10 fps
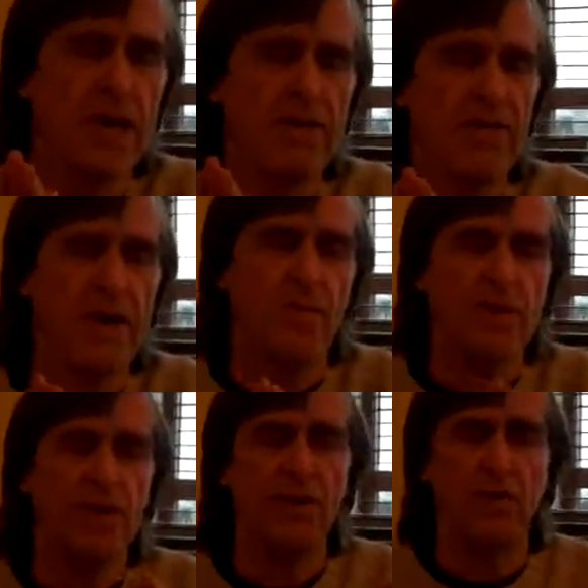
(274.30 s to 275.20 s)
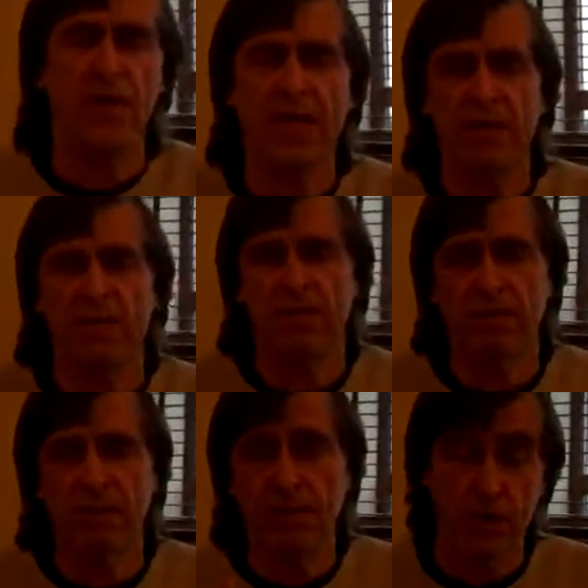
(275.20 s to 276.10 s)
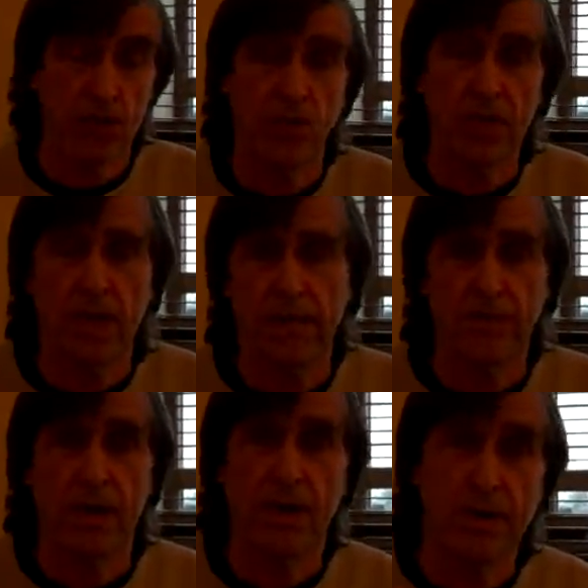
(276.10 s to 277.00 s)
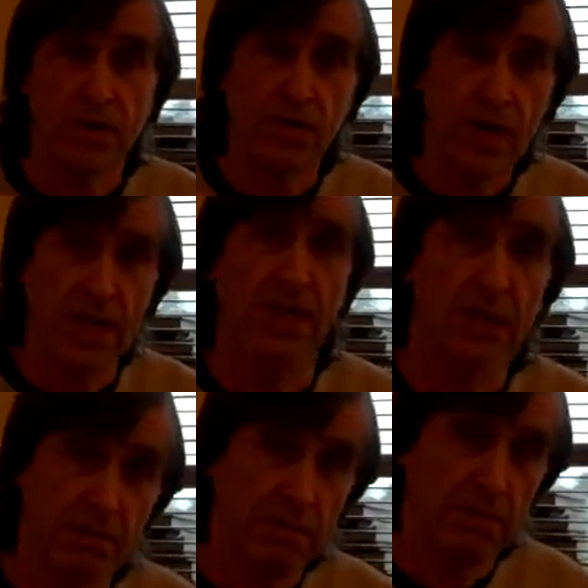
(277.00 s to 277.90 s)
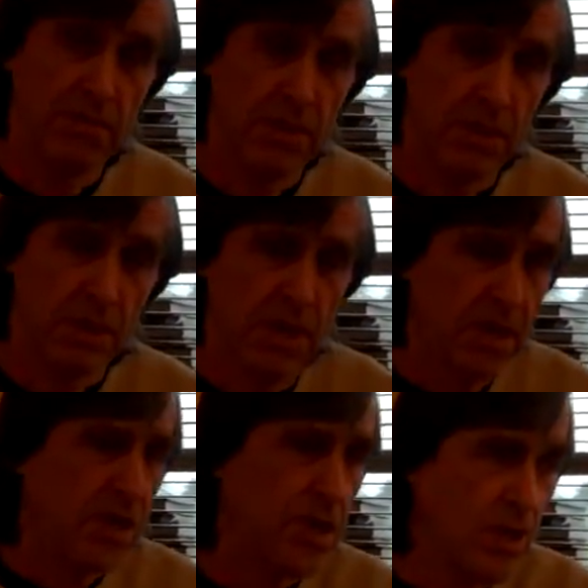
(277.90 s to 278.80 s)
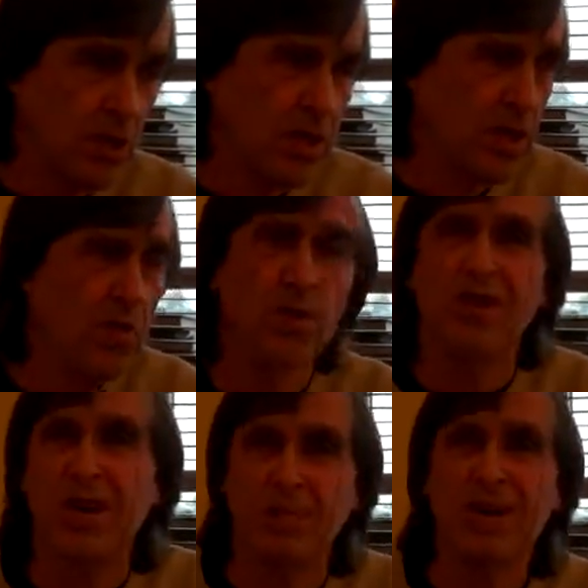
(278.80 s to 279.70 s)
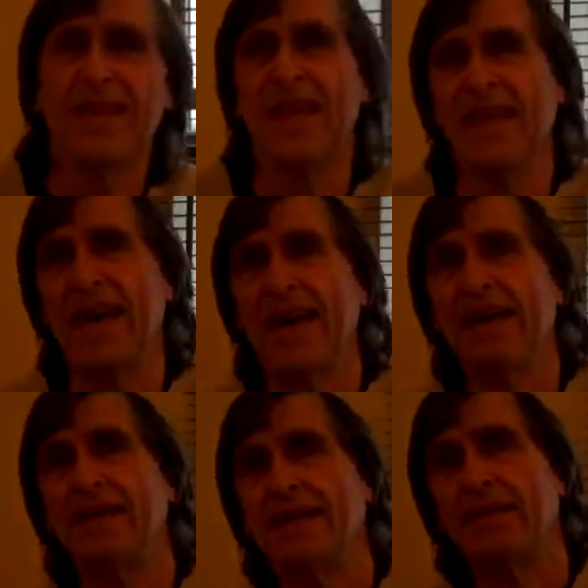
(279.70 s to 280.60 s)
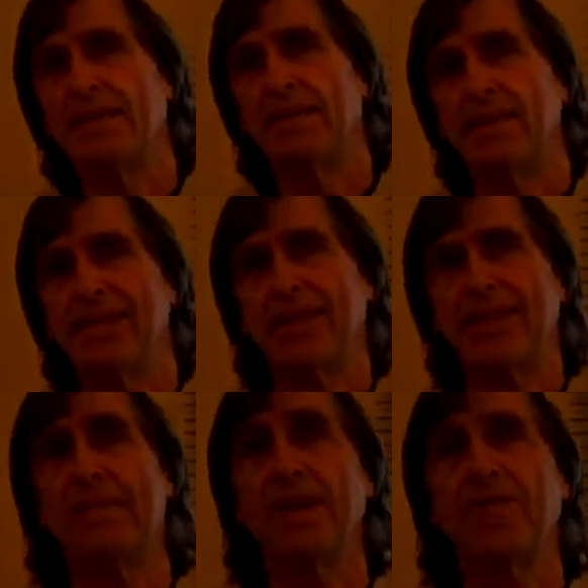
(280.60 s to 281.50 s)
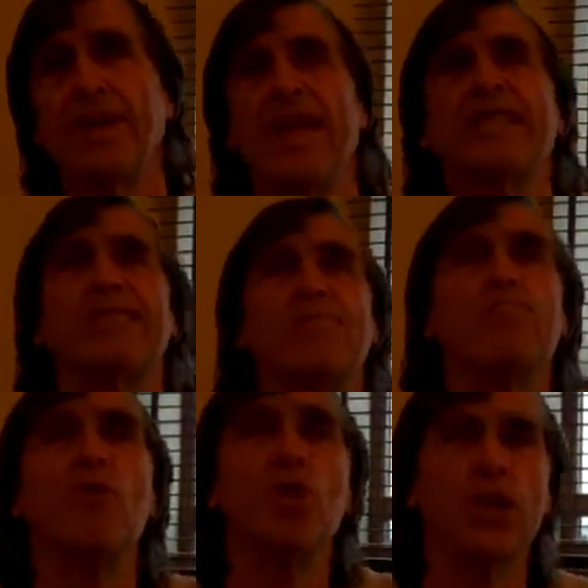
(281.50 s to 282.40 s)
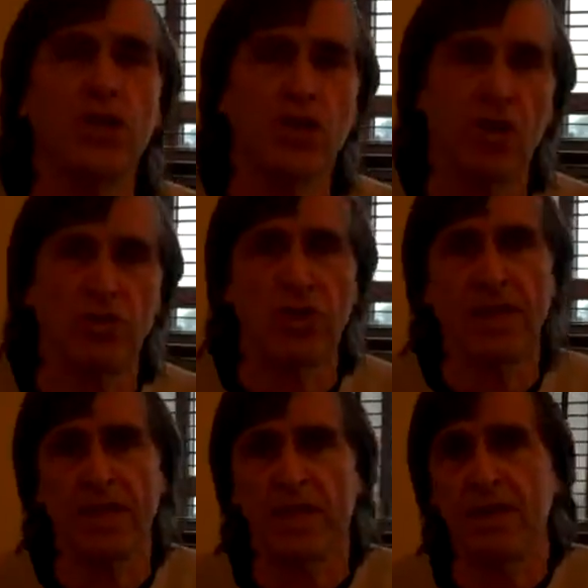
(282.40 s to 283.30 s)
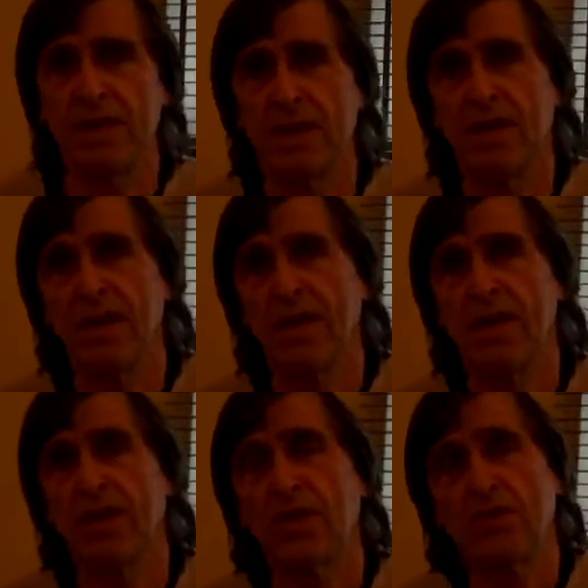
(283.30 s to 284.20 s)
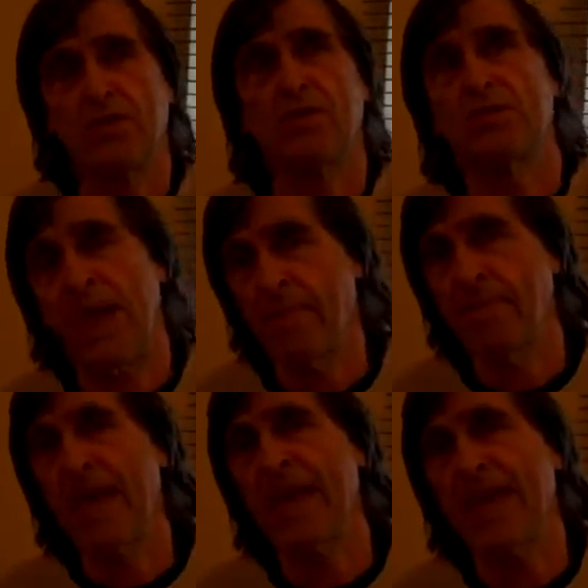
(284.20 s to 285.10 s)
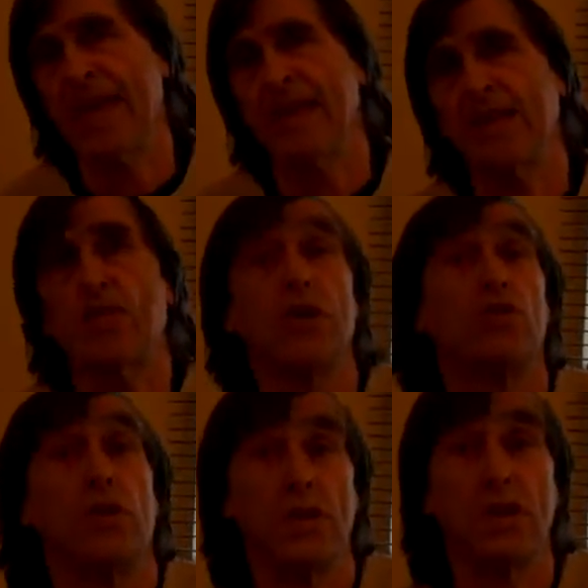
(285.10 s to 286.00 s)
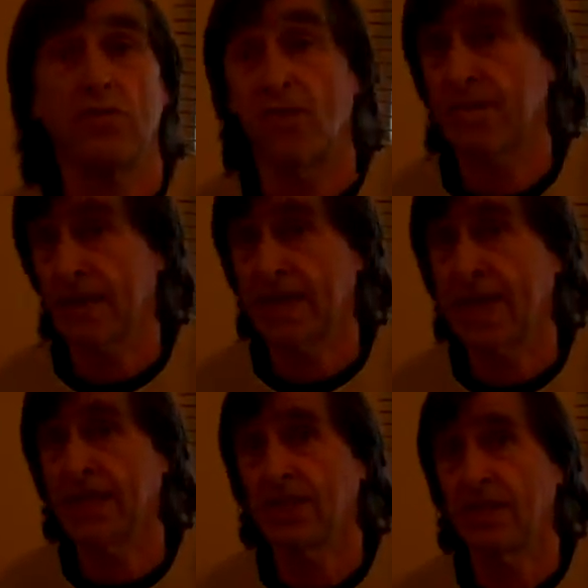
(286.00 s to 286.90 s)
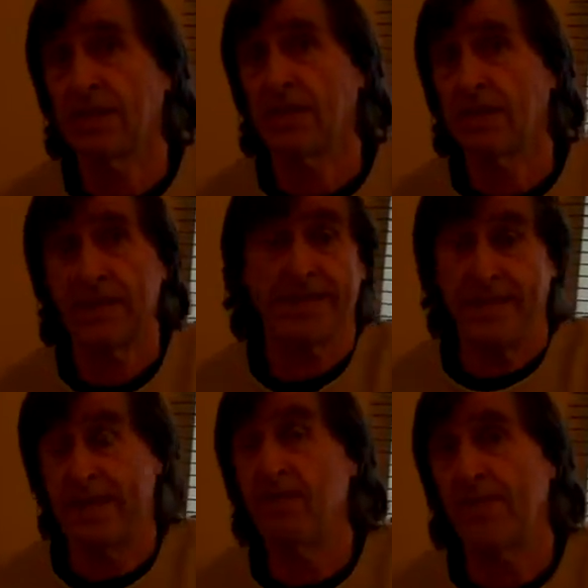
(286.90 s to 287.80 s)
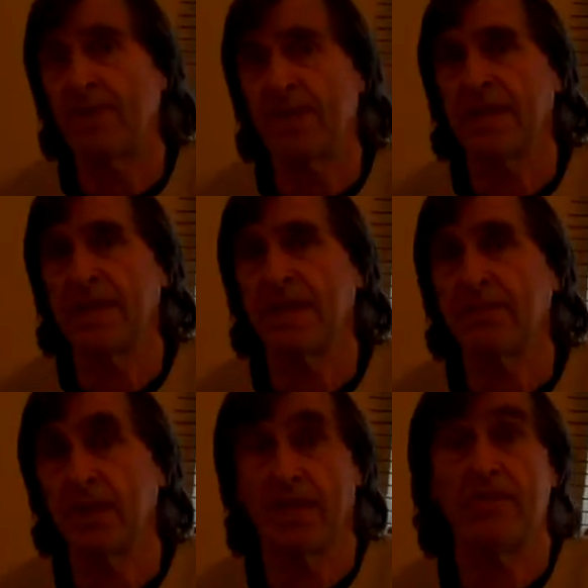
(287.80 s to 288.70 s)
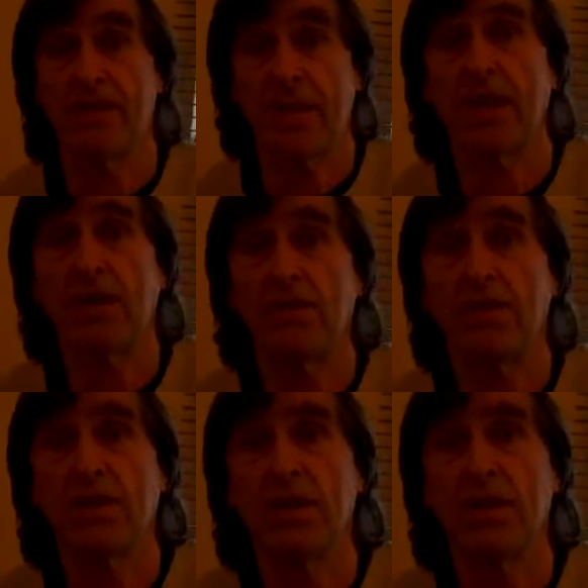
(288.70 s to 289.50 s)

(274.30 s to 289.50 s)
in an environment where you don't want to kill the person who's taking part in the training. So it's always going to be there. But to some degree, it's more controlled than others. So there's MMA. That's why I call it a close representation. It isn't the representation, but it's very close.